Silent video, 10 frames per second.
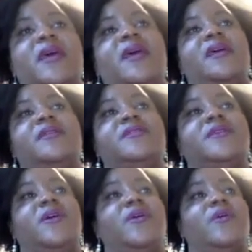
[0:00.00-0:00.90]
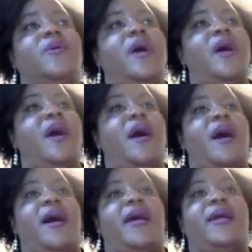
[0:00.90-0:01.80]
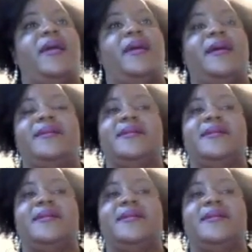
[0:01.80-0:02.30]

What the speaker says: And so I